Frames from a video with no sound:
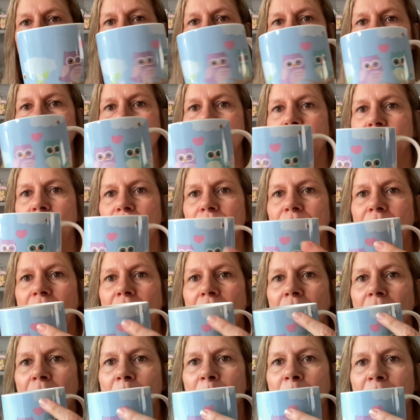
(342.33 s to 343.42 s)
little love
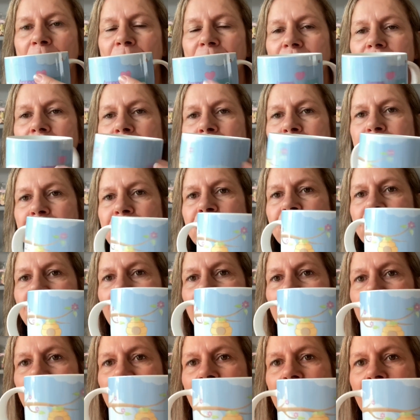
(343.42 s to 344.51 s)
heart above them,
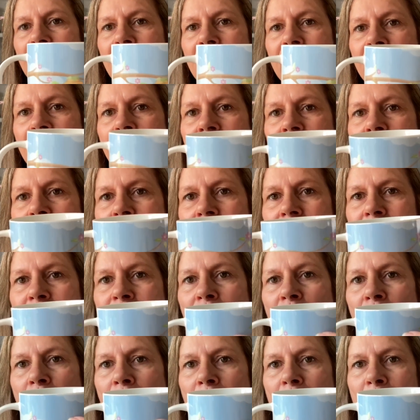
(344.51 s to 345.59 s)
and
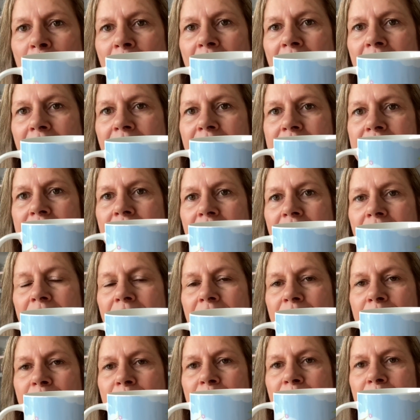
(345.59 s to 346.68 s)
on the back there's a
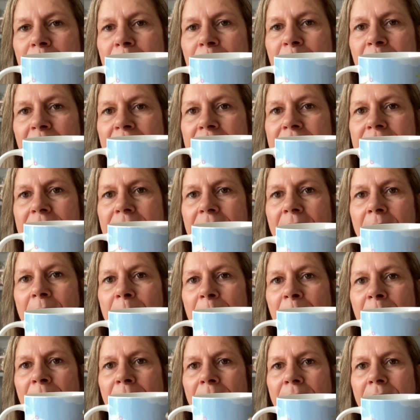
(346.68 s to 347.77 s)
little bee
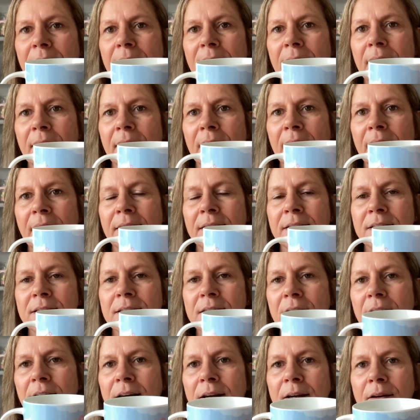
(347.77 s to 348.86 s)
skep and
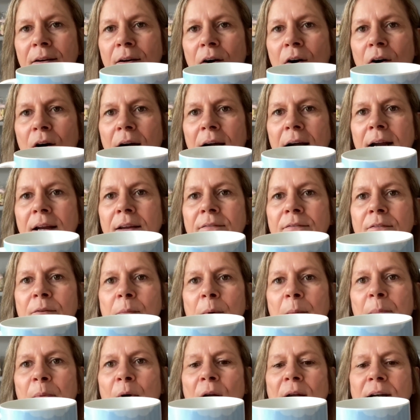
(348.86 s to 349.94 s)
hanging from
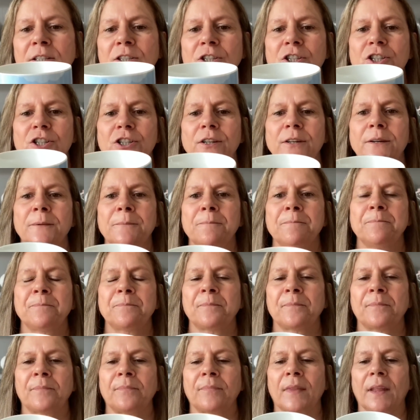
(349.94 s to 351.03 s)
a branch.
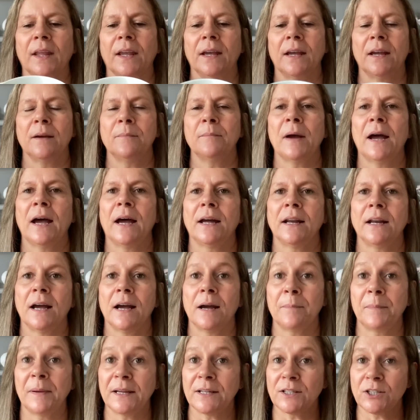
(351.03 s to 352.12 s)

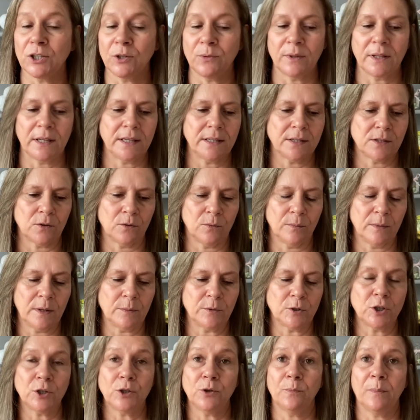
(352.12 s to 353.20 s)
I picked 2 of these up. They
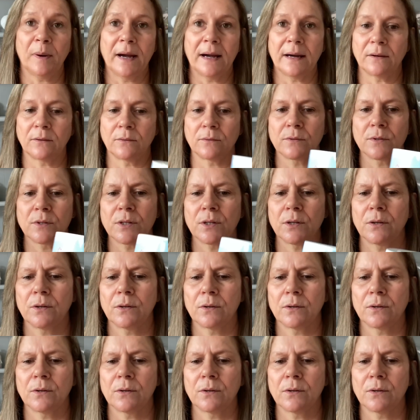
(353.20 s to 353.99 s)
were £2.